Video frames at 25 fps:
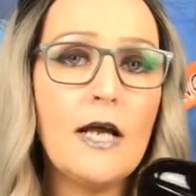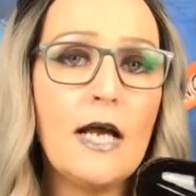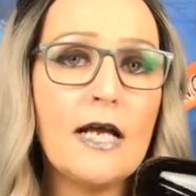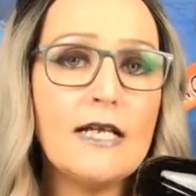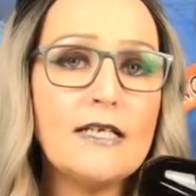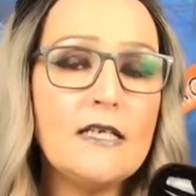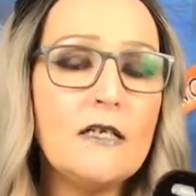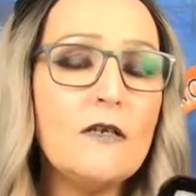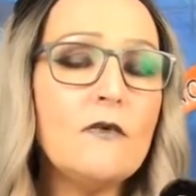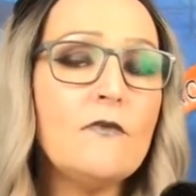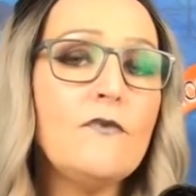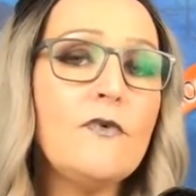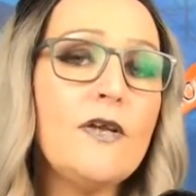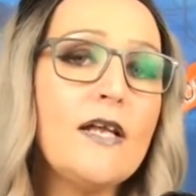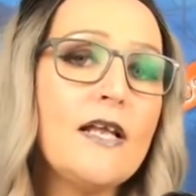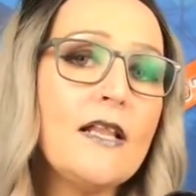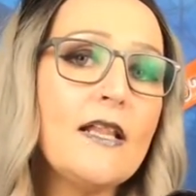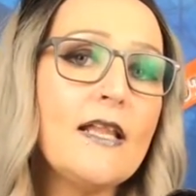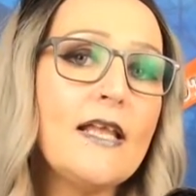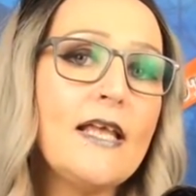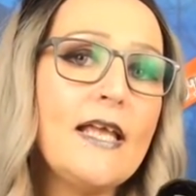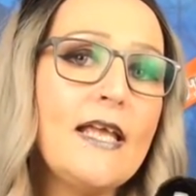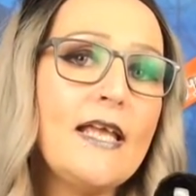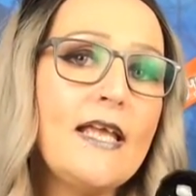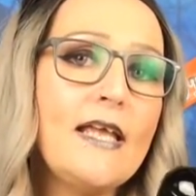I didn't
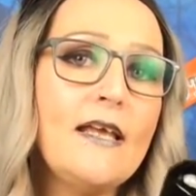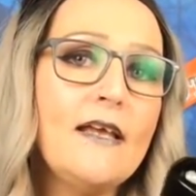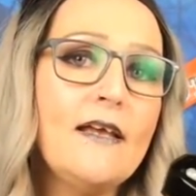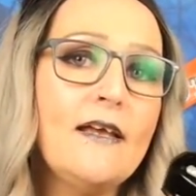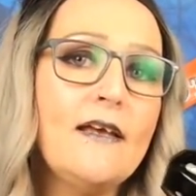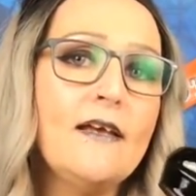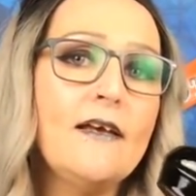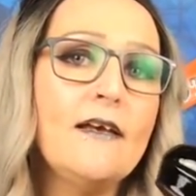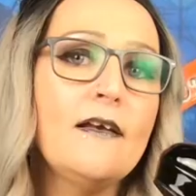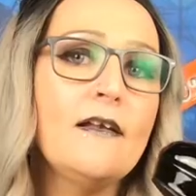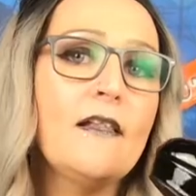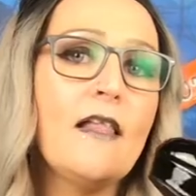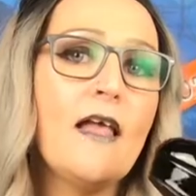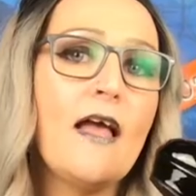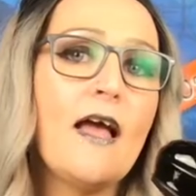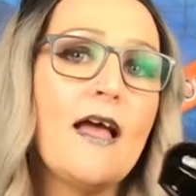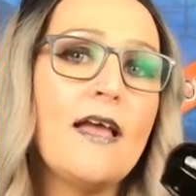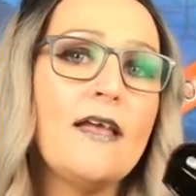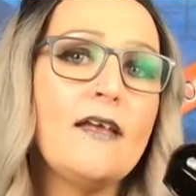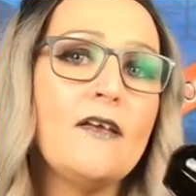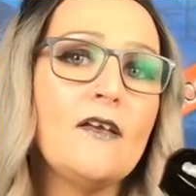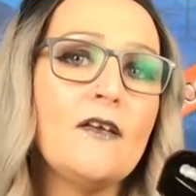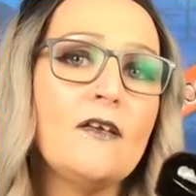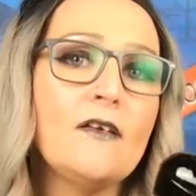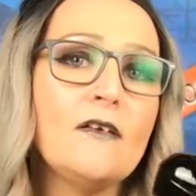really
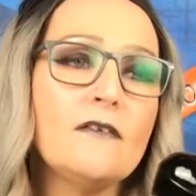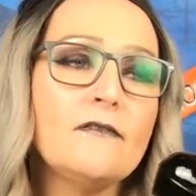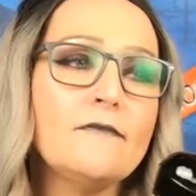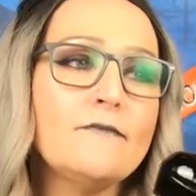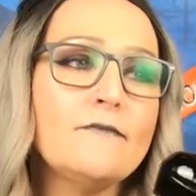like